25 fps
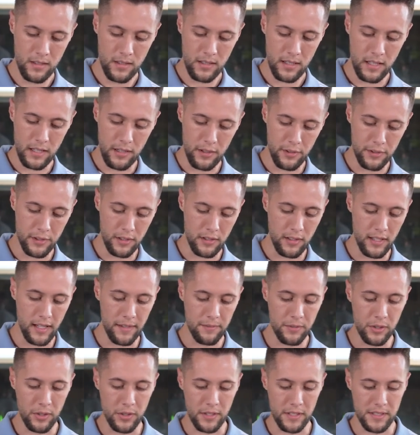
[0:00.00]
and on the
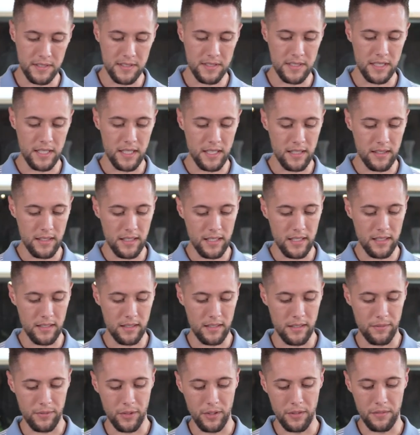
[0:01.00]
left you could see the
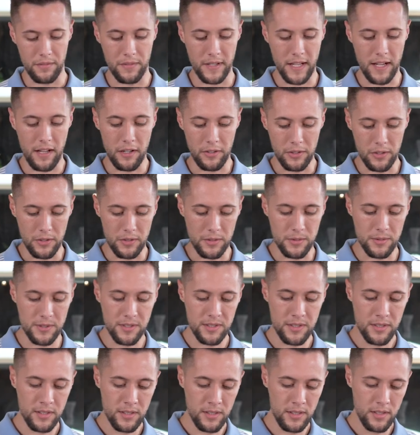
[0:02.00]
different
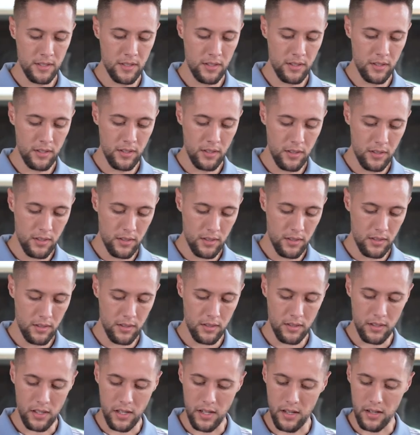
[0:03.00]
values
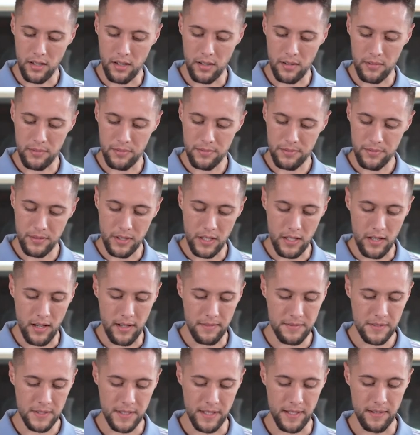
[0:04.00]
of the
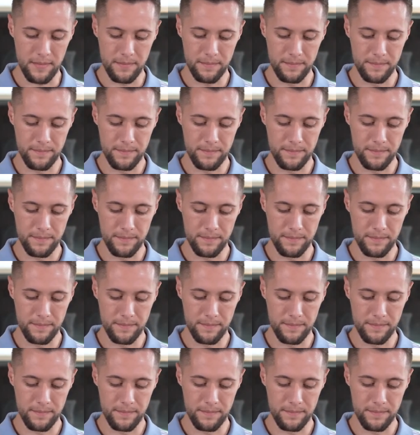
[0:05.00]
offset.